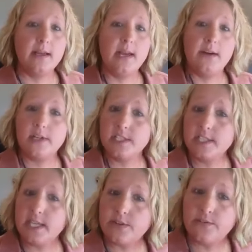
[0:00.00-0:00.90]
never
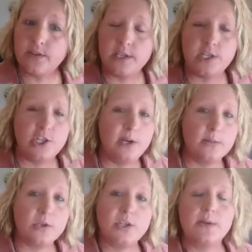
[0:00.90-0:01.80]
didn't have to feel any
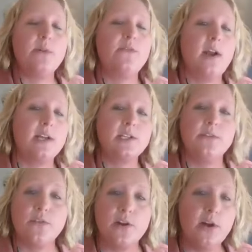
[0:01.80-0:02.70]
shame or stigma for
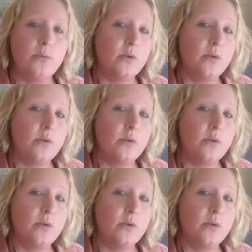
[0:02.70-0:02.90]
asking for help,